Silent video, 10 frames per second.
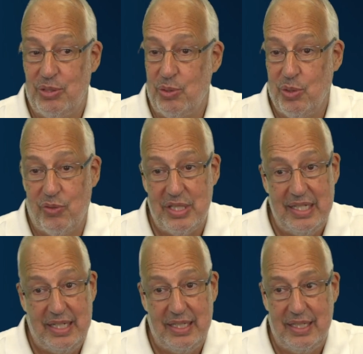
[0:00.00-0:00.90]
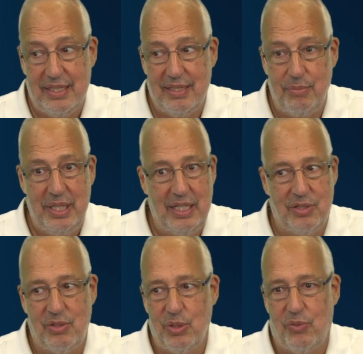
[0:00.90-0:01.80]
turnover is not media
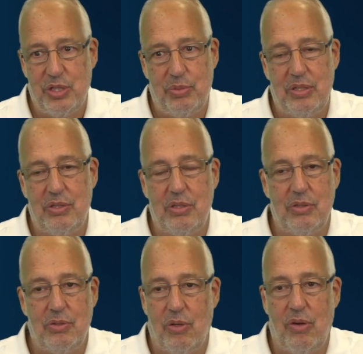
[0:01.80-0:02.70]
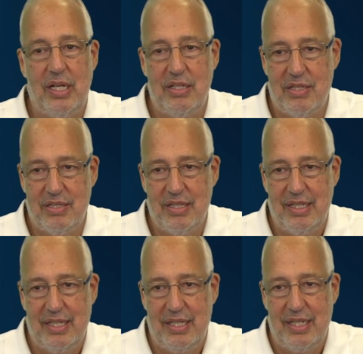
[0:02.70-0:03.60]
turnover has been horrendous
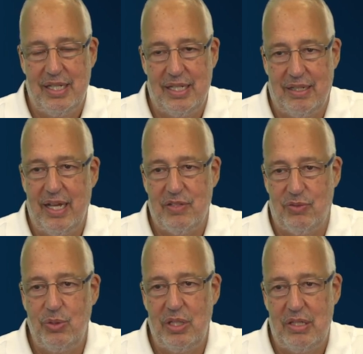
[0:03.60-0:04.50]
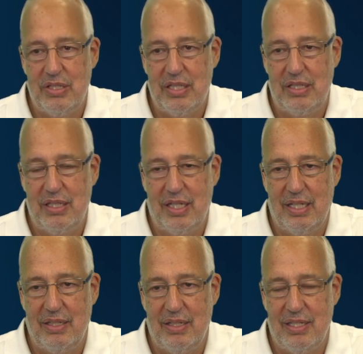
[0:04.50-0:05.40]
in the last few years, and
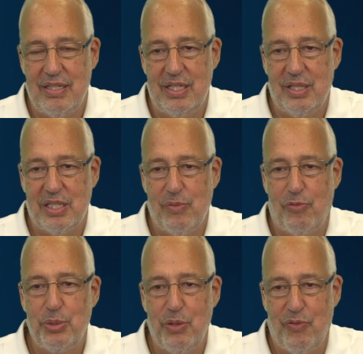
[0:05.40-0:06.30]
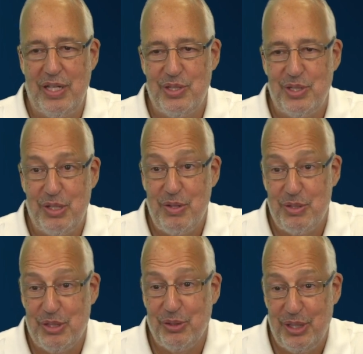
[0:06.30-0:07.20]
it's nice to get some familiar faces here that are
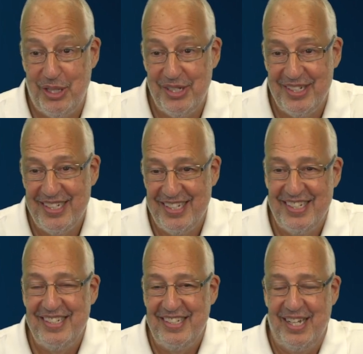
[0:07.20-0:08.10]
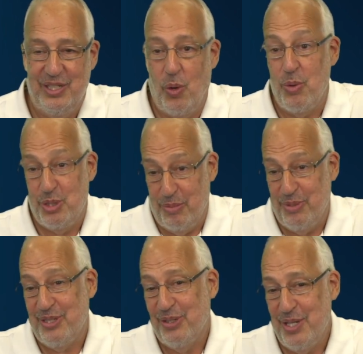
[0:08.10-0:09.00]
still here, and the ownership
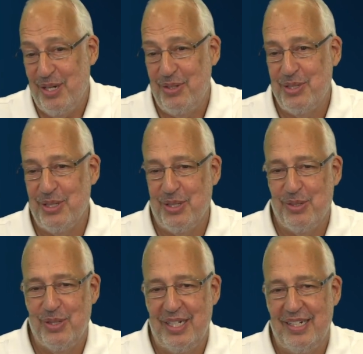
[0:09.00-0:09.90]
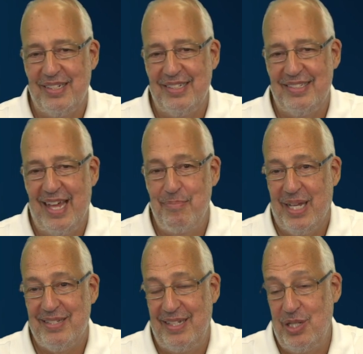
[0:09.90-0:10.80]
is still here, so that
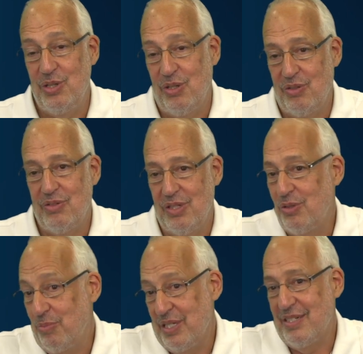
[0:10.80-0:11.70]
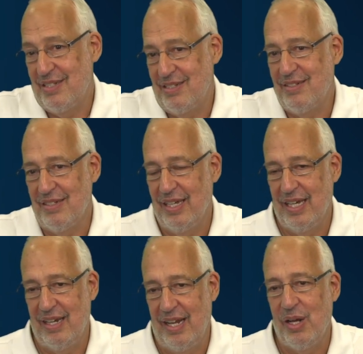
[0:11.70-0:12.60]
makes it easier to do business
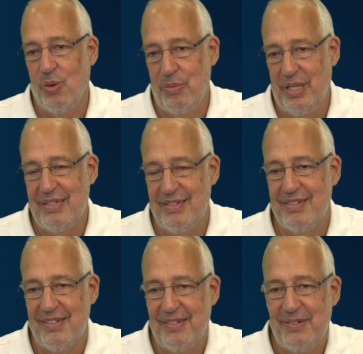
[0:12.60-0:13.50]
on an ongoing basis.